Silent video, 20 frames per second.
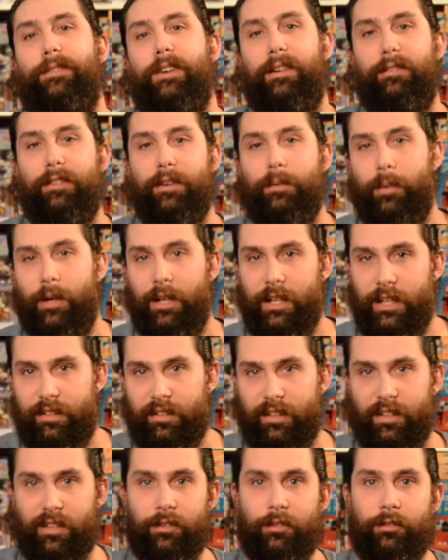everybody to
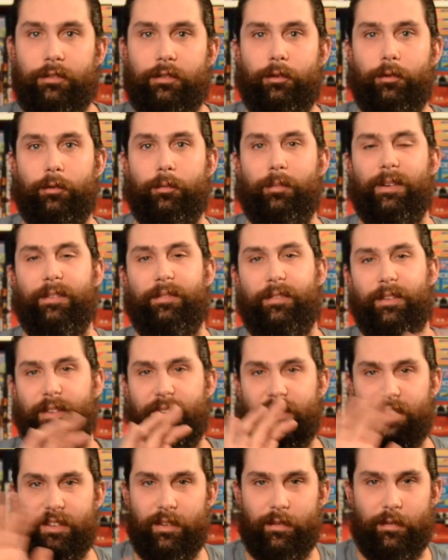consume if
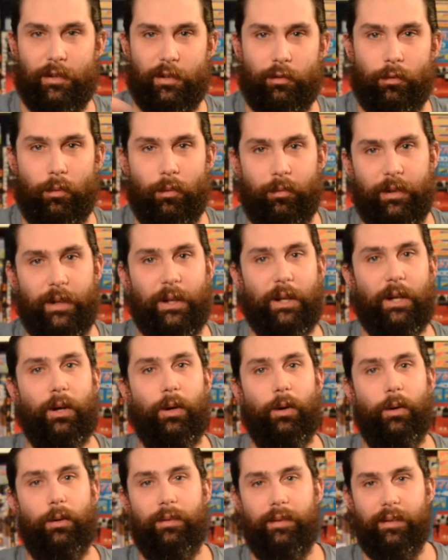it's individual
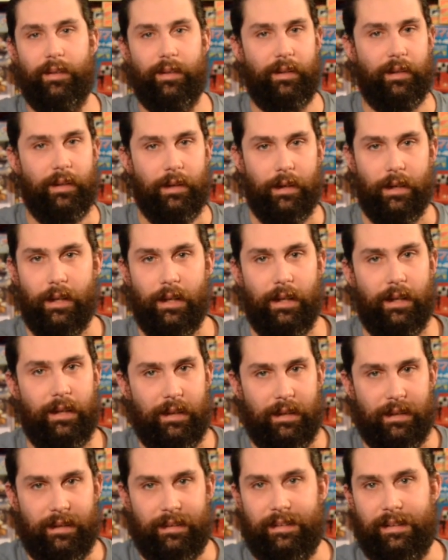videos, and
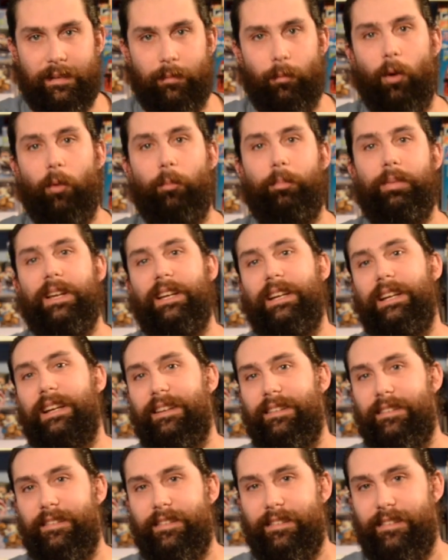it won't be
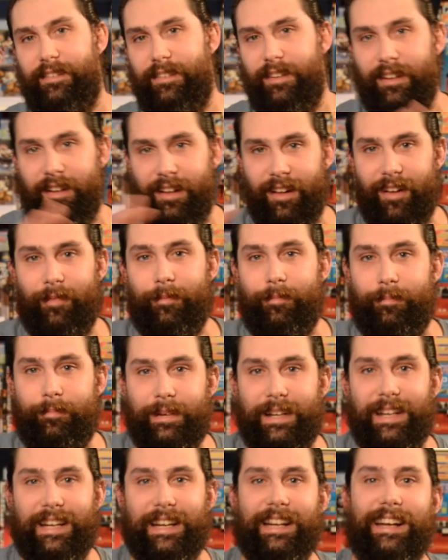as a
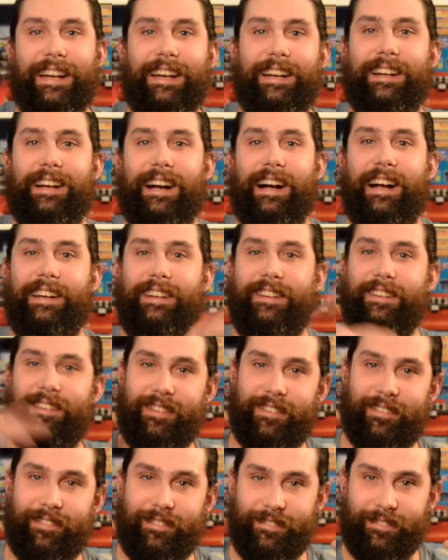big kind
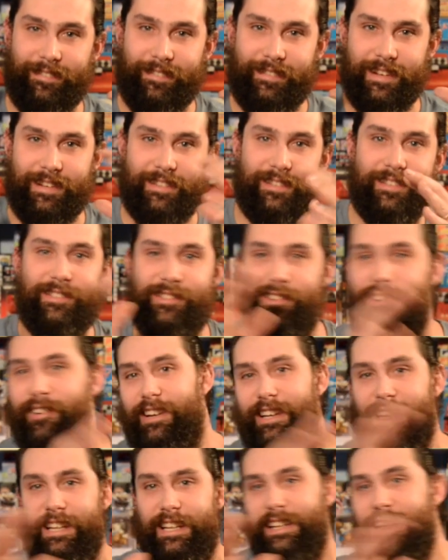of
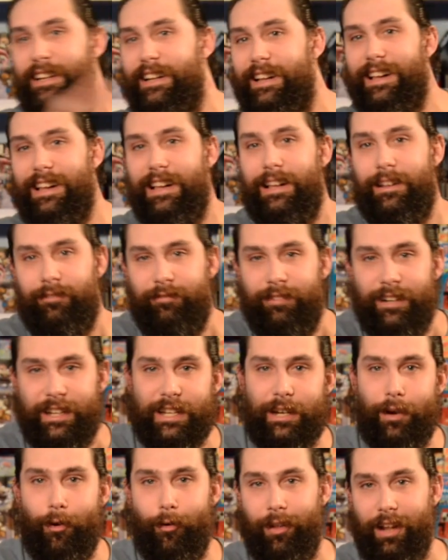disjointed
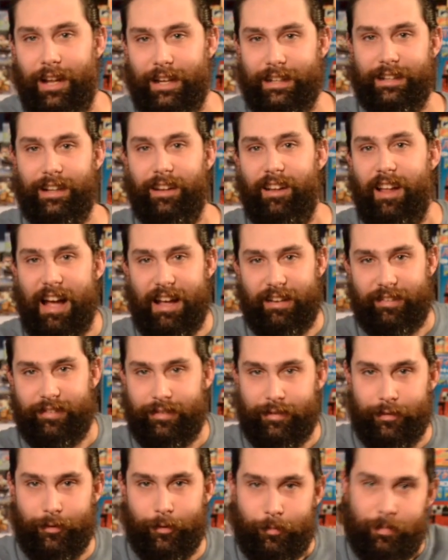video like the last
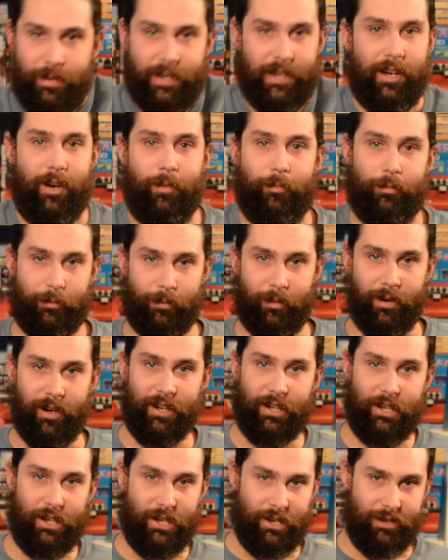two pickups were.
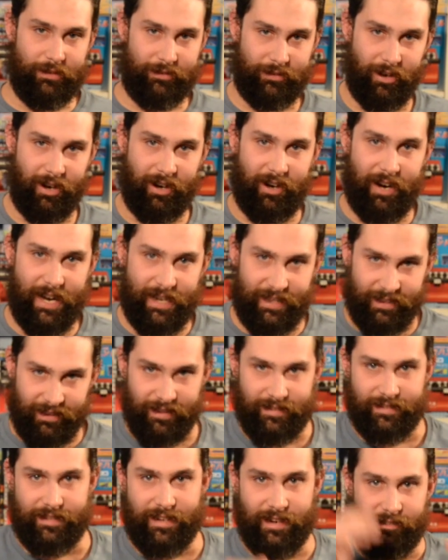So alright,
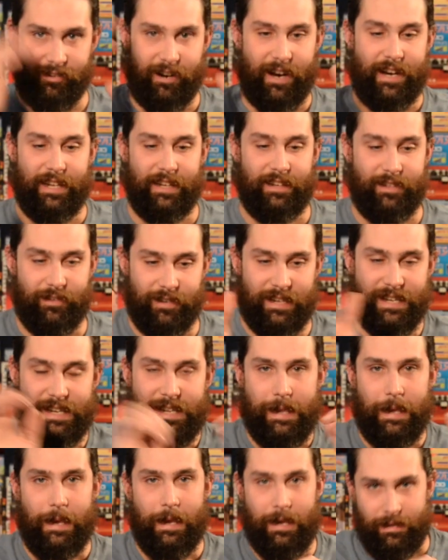let's get right into it.
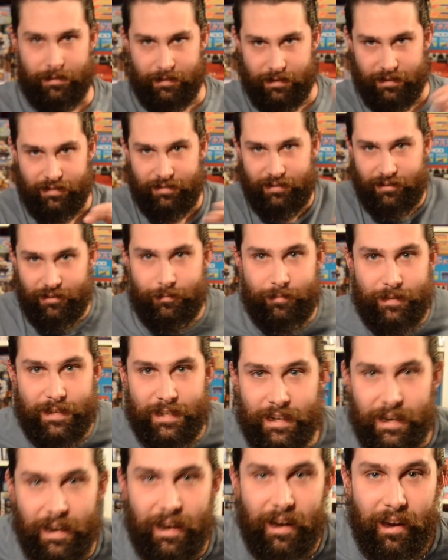These should
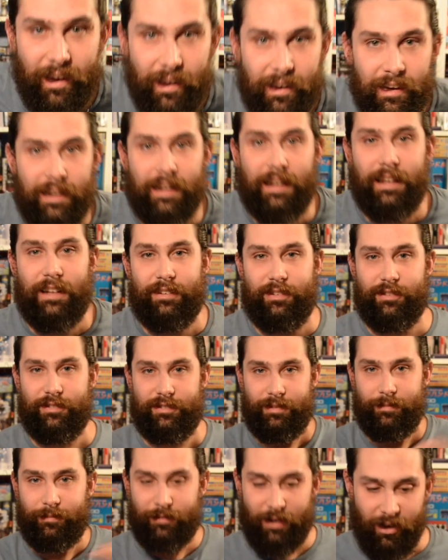be just
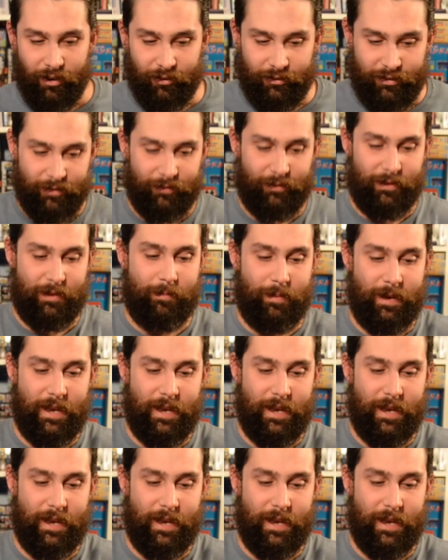some relatively